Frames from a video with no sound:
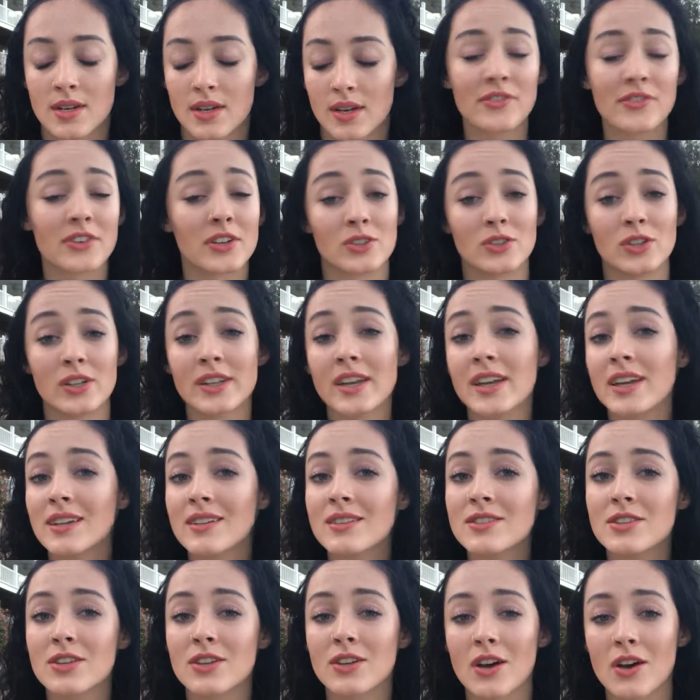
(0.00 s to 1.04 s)
If you're
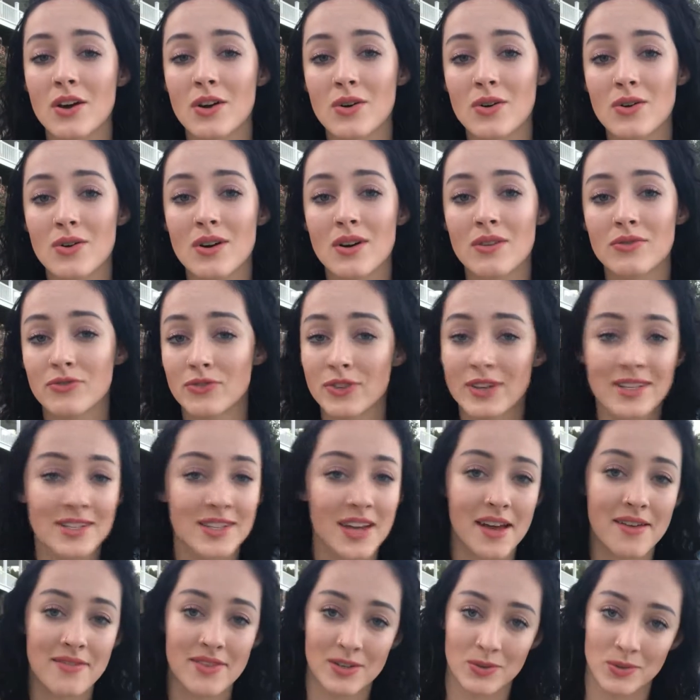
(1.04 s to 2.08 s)
looking to go free
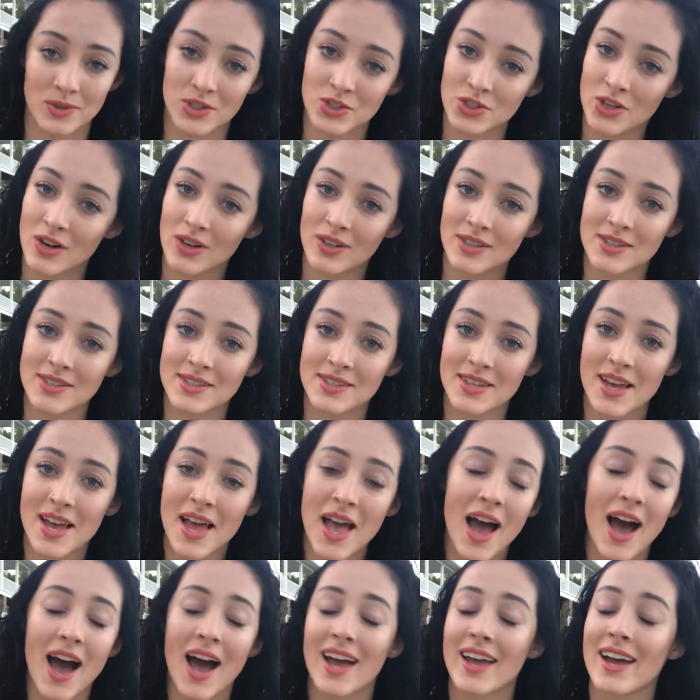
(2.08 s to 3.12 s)
diving with sharks,
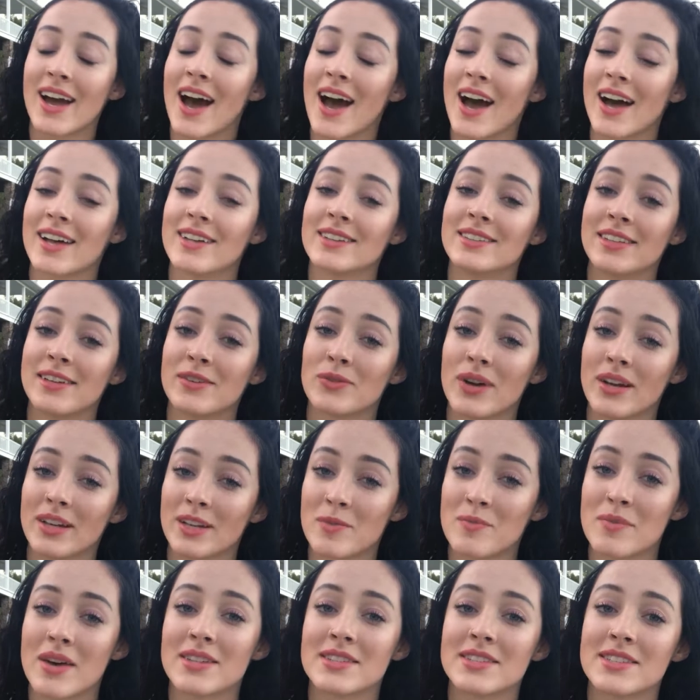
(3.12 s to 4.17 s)
I highly
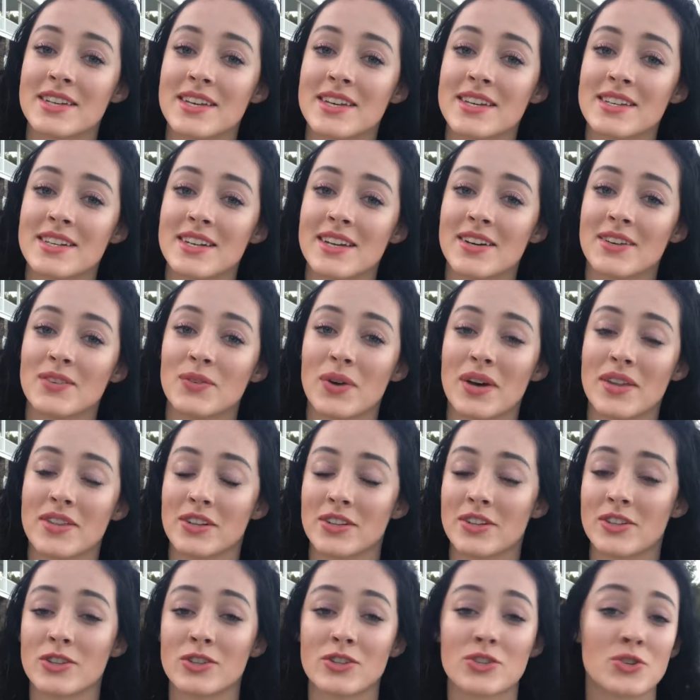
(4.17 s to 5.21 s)
recommend it.
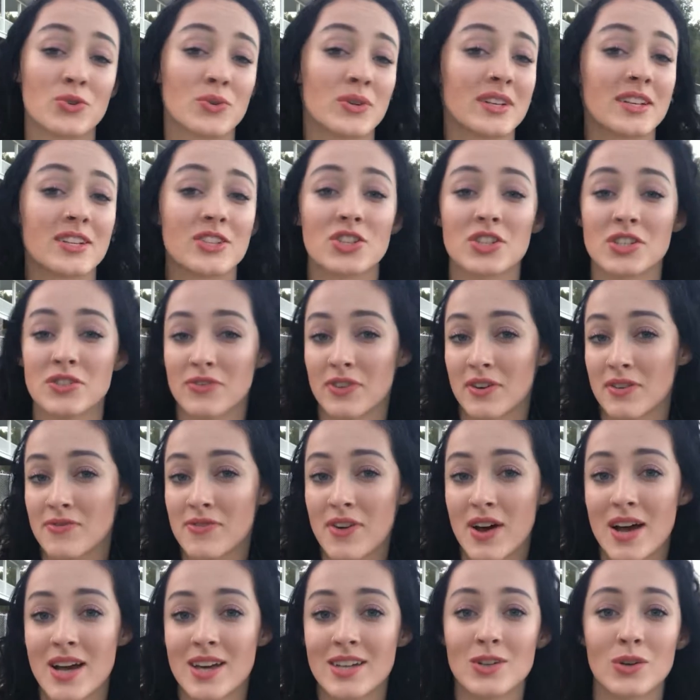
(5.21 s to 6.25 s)
Whether you're doing it just for
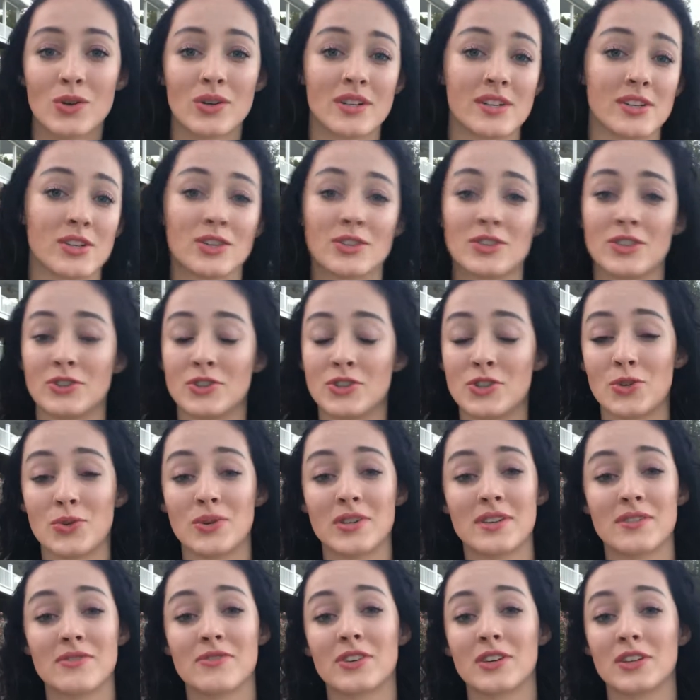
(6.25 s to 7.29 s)
fun, or you're
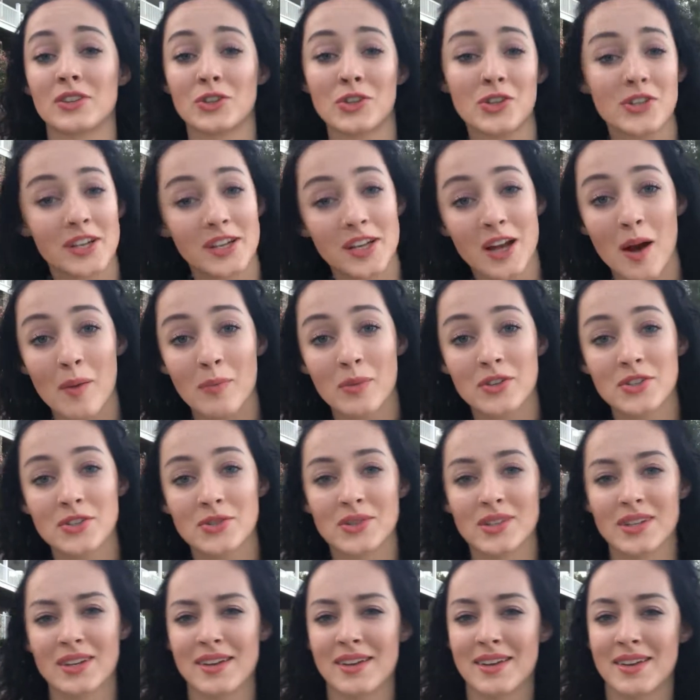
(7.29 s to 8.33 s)
doing it for a learning
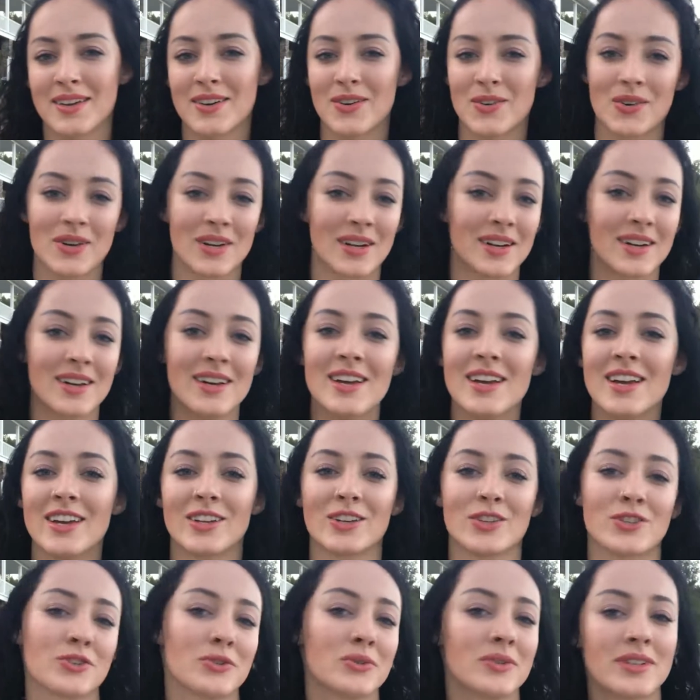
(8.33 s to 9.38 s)
opportunity, or
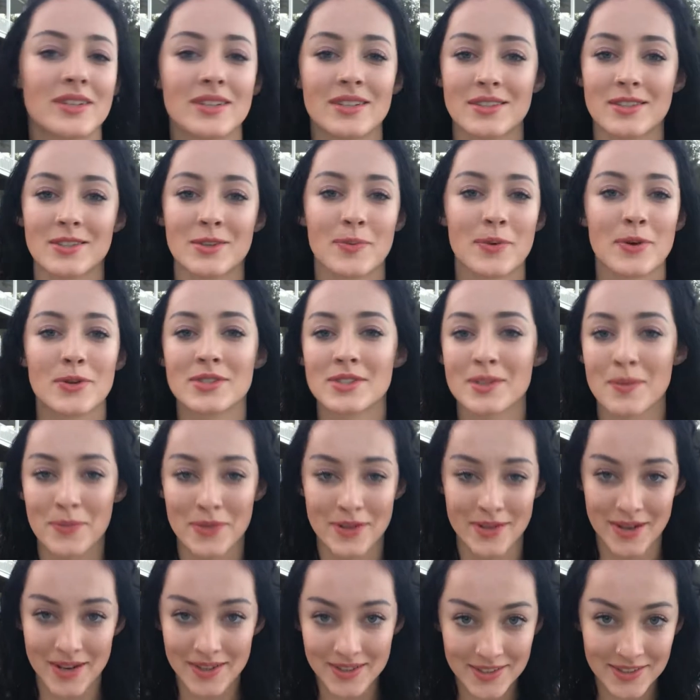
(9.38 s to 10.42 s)
you're doing it to post
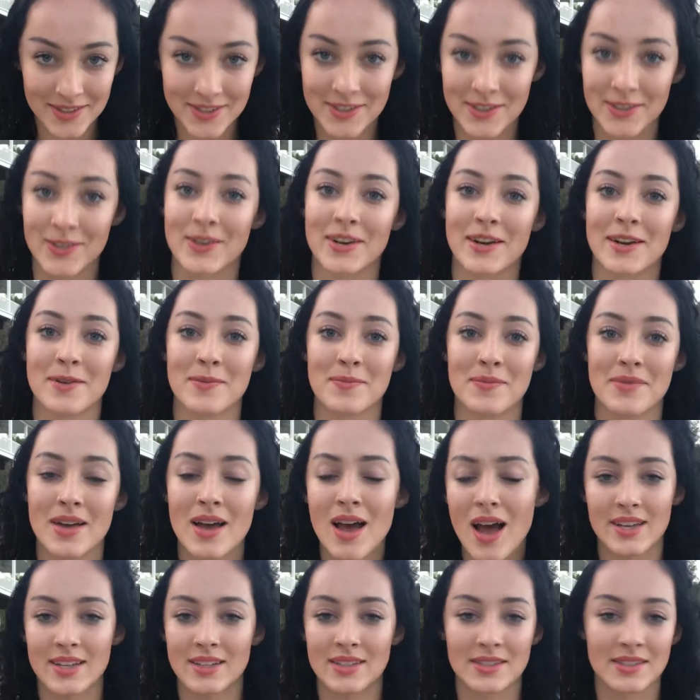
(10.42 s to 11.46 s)
something on Instagram,
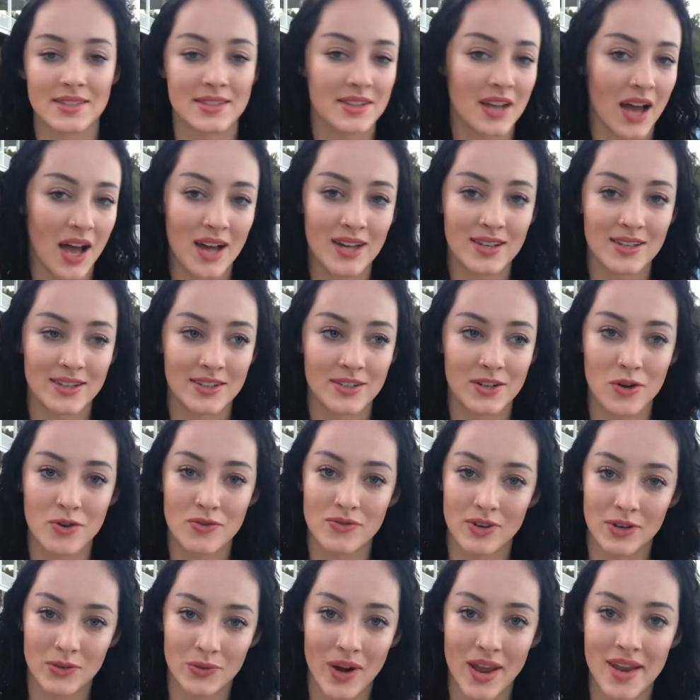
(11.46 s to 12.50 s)
it is not an
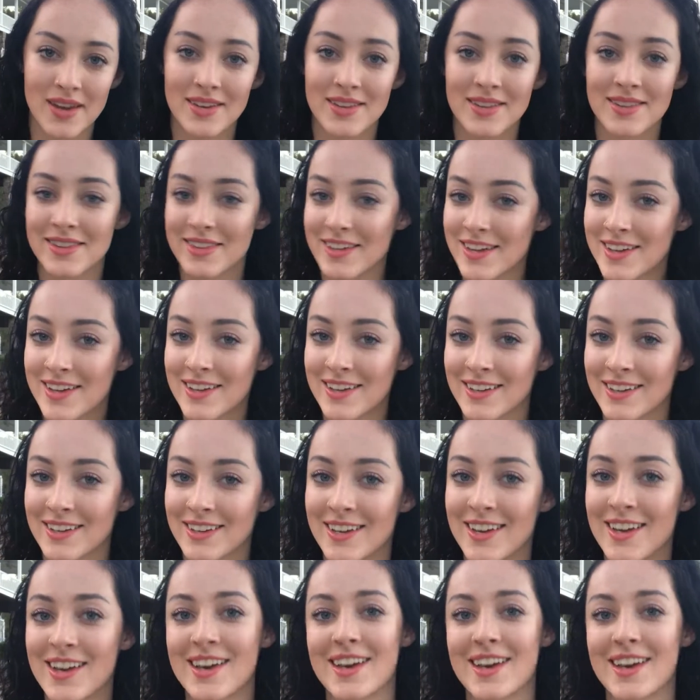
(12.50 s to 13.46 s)
overrated thing.